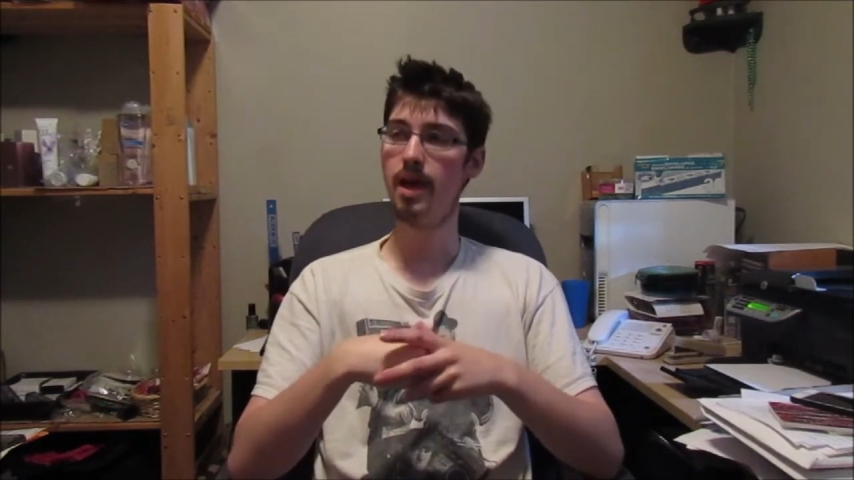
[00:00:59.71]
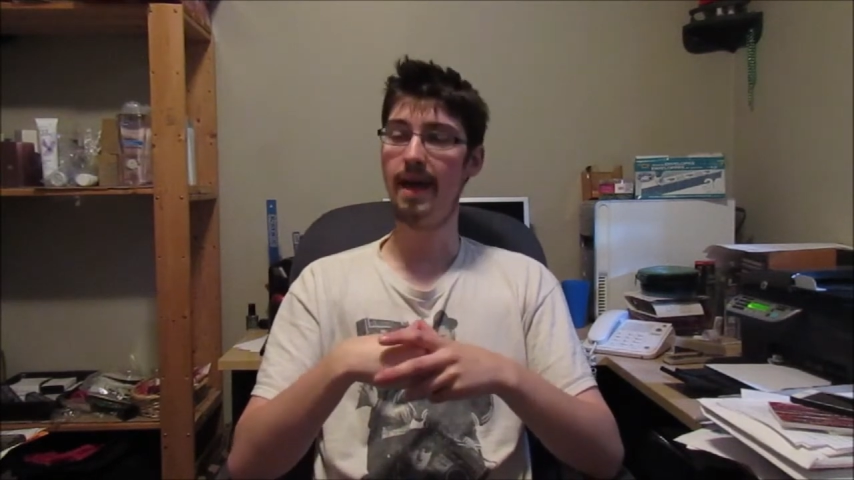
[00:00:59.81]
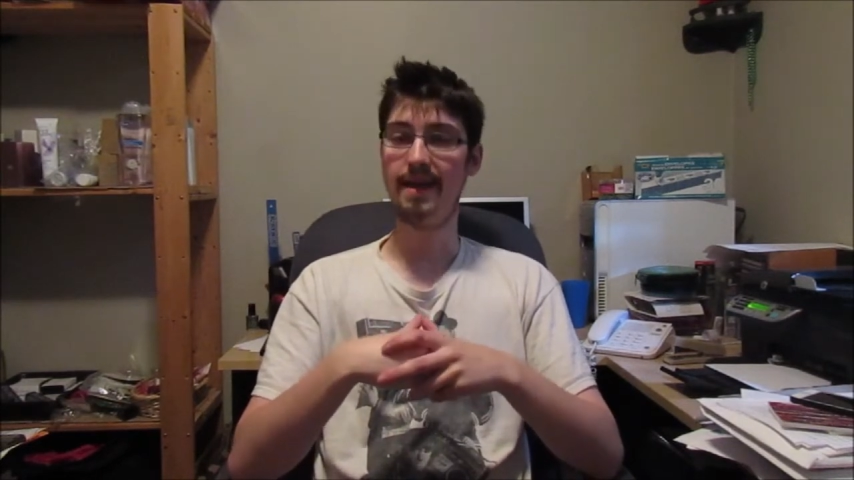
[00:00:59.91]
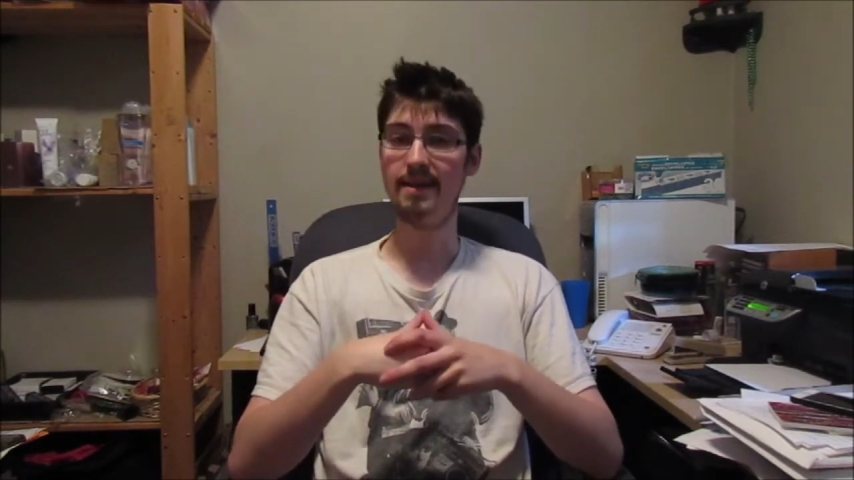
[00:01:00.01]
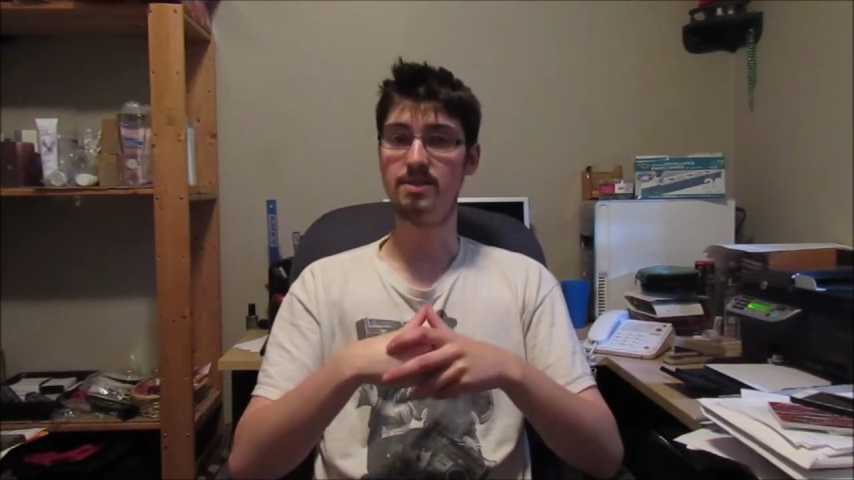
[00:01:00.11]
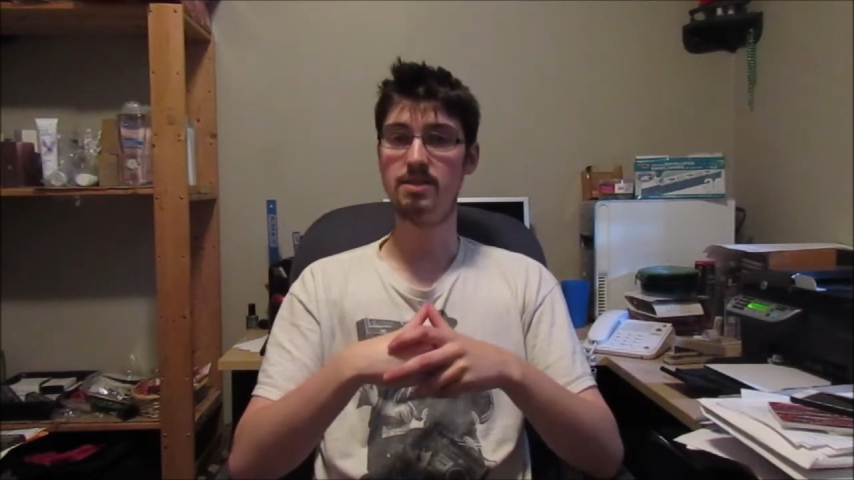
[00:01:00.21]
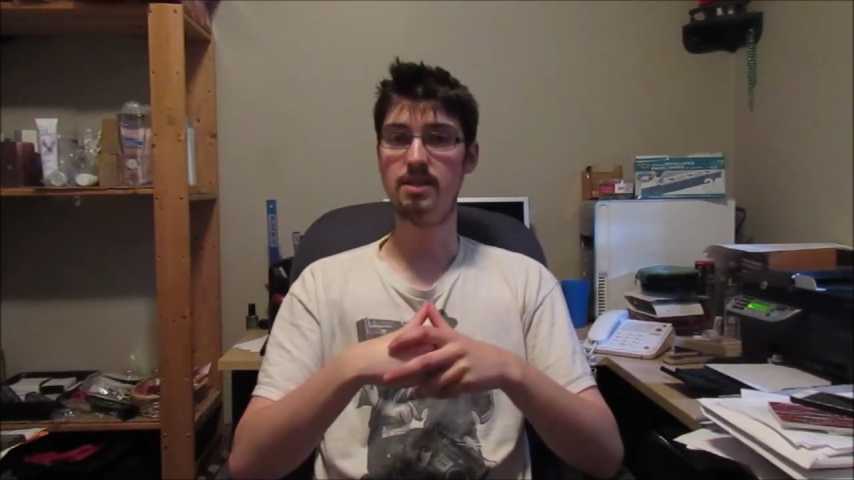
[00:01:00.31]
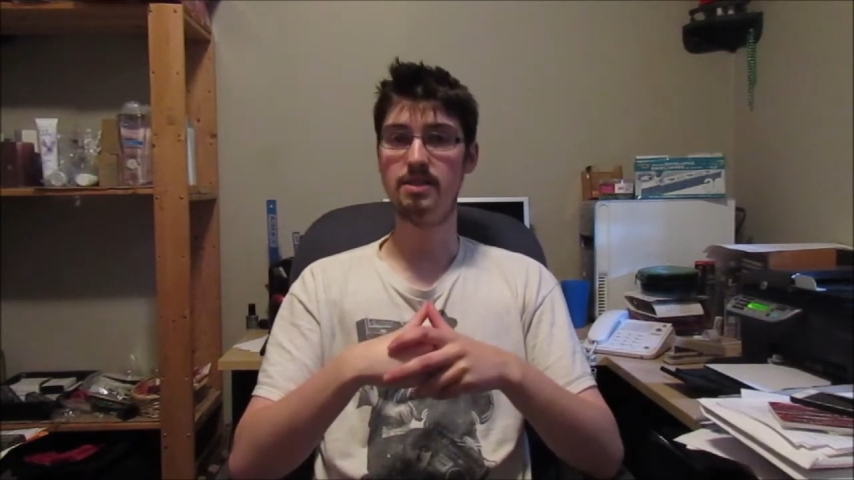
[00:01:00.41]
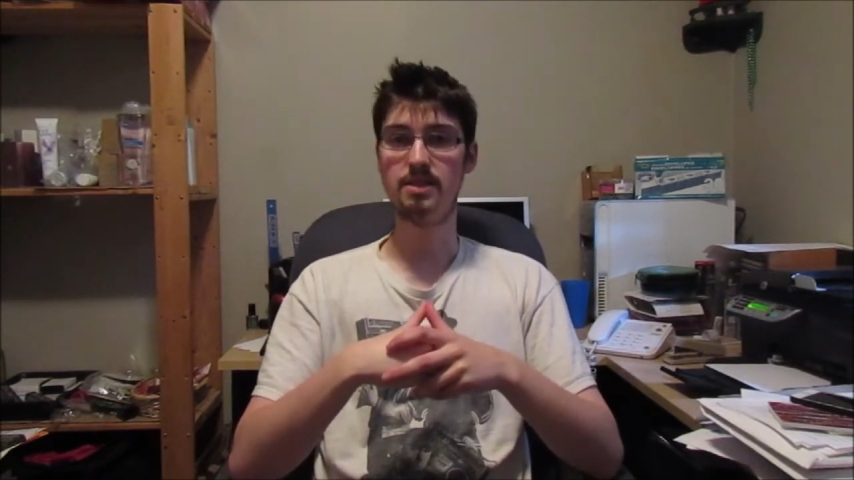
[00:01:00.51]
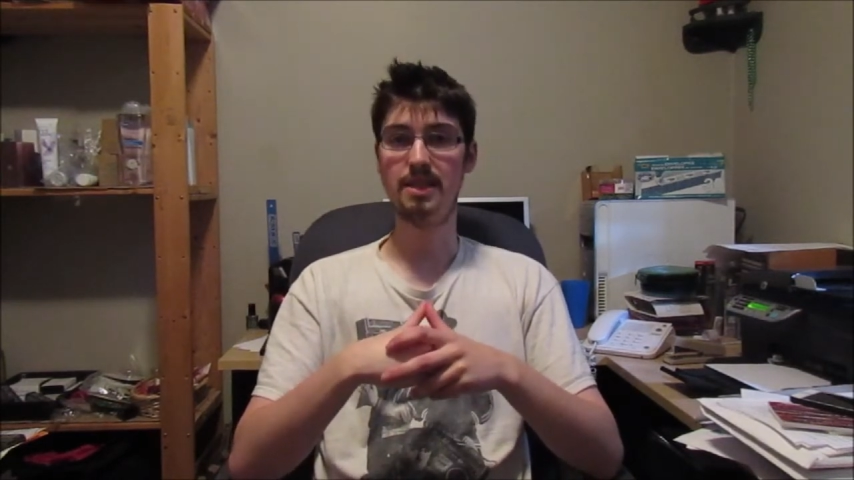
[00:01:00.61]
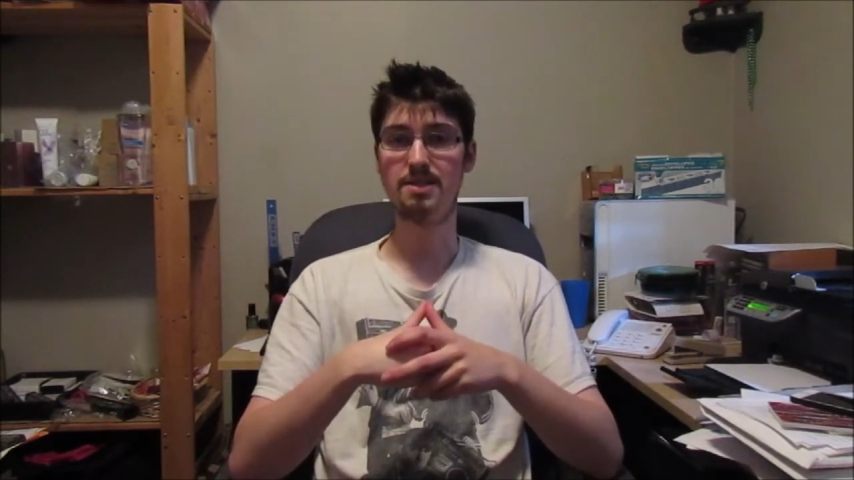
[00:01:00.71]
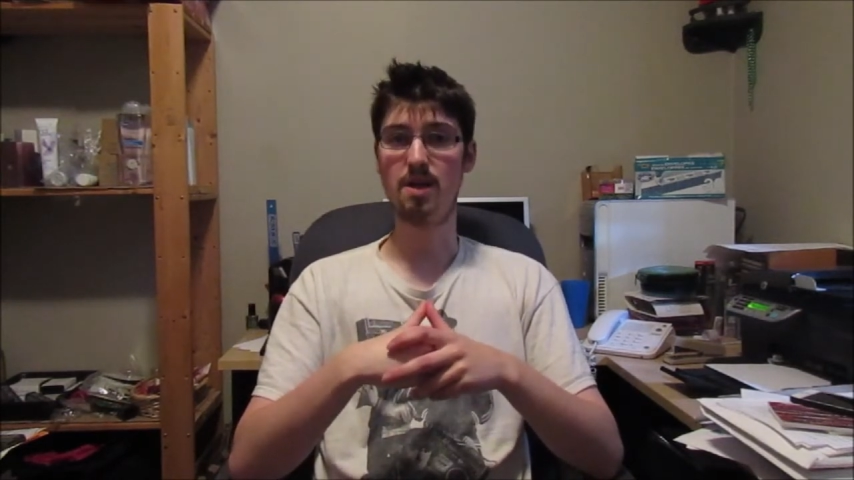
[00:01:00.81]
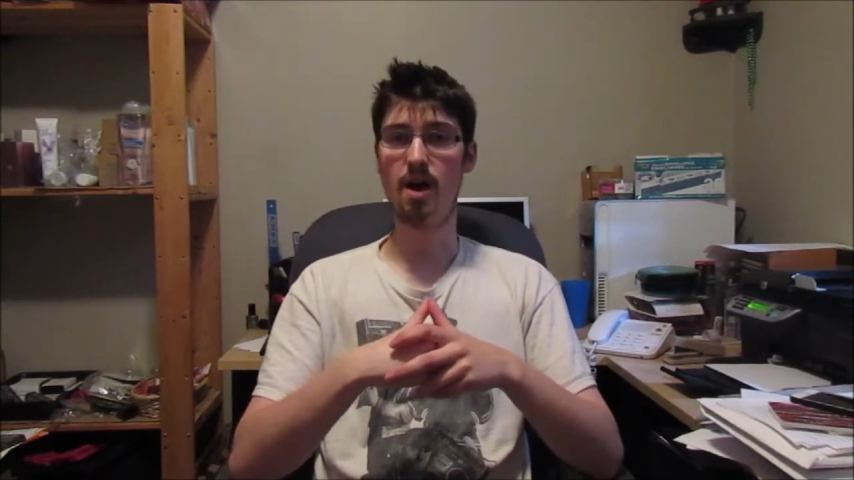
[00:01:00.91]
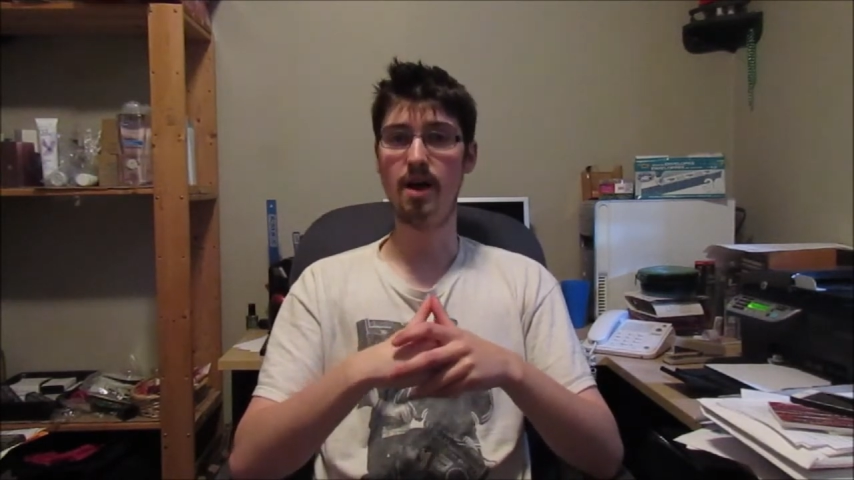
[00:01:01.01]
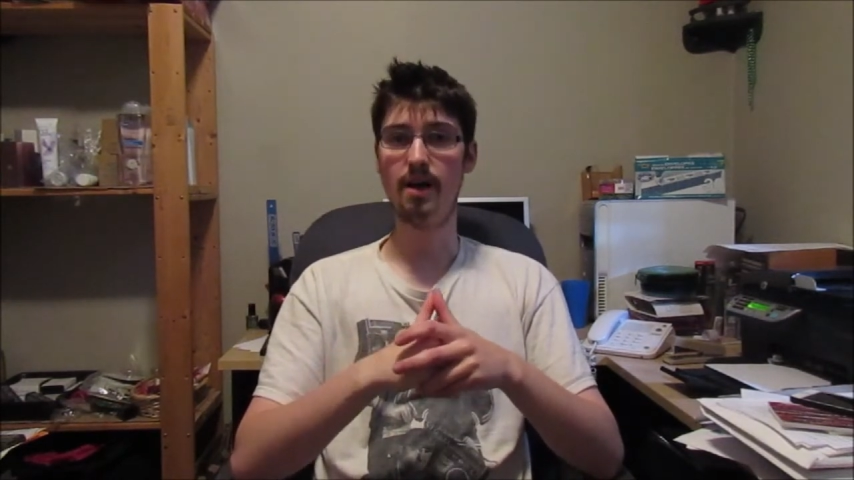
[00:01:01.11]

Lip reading: and it's nice and hot